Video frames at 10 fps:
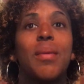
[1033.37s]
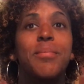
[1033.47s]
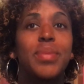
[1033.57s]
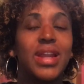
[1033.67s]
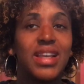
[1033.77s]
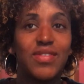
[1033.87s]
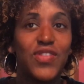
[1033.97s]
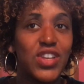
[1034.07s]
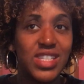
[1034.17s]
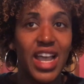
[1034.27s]
but it
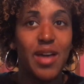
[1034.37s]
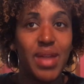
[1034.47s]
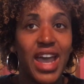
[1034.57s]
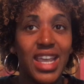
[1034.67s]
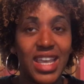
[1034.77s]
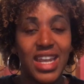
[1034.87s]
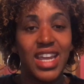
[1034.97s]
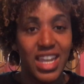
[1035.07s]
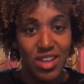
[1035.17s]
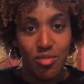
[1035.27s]
feels like I'm not
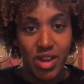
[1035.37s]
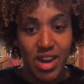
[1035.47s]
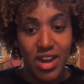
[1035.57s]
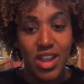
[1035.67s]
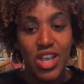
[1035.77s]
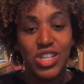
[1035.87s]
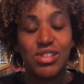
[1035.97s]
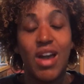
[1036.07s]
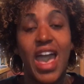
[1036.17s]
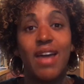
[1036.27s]
getting anywhere.
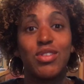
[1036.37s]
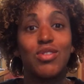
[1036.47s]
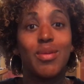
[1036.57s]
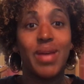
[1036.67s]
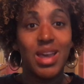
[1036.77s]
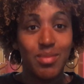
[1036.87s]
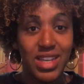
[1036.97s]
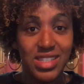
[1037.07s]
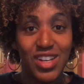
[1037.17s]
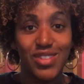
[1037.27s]
So I have to remind
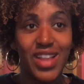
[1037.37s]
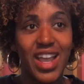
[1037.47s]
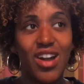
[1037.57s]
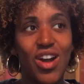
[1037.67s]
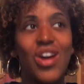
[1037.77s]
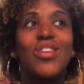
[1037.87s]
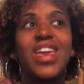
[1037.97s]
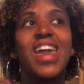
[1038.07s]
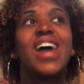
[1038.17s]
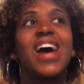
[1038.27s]
myself like, oh
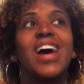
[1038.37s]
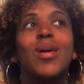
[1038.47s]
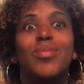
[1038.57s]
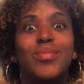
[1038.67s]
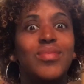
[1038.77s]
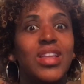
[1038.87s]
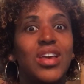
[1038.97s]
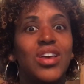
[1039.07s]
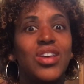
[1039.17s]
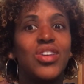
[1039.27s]
yeah,
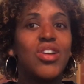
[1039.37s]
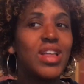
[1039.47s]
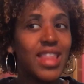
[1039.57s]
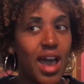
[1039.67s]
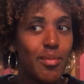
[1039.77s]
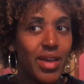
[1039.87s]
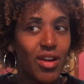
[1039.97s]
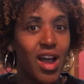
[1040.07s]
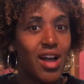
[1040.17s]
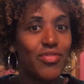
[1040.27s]
you're a lot better
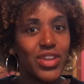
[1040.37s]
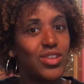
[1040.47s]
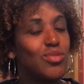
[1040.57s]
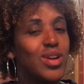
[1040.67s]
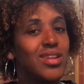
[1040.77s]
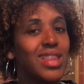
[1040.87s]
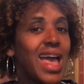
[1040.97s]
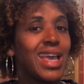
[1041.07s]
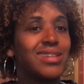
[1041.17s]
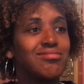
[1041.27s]
off than you were
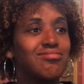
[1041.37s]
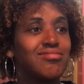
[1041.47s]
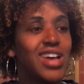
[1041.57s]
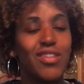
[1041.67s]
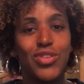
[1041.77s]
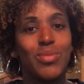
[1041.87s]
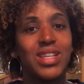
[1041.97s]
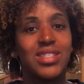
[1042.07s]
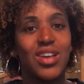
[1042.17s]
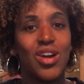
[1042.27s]
like a few
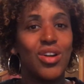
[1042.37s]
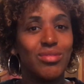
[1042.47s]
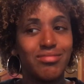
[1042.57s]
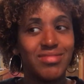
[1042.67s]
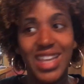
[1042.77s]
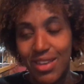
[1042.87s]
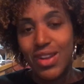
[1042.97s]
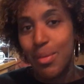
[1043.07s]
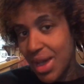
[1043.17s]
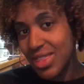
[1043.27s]
months ago, even
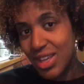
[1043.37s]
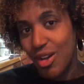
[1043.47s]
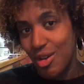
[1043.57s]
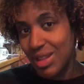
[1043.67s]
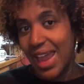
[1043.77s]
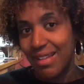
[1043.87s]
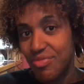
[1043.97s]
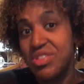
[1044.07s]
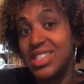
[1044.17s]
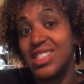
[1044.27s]
a month ago.
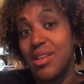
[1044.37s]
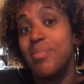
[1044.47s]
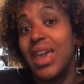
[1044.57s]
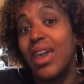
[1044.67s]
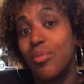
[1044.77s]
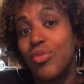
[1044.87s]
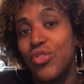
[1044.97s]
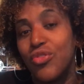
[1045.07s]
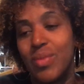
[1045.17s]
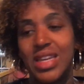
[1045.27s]
Like, this is a big
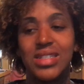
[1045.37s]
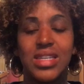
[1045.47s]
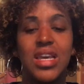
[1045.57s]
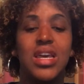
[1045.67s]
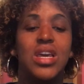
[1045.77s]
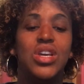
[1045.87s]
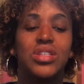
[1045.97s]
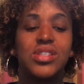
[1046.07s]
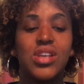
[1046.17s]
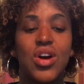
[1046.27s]
improvement.
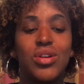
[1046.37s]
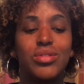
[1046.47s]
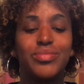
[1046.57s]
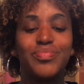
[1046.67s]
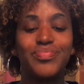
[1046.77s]
So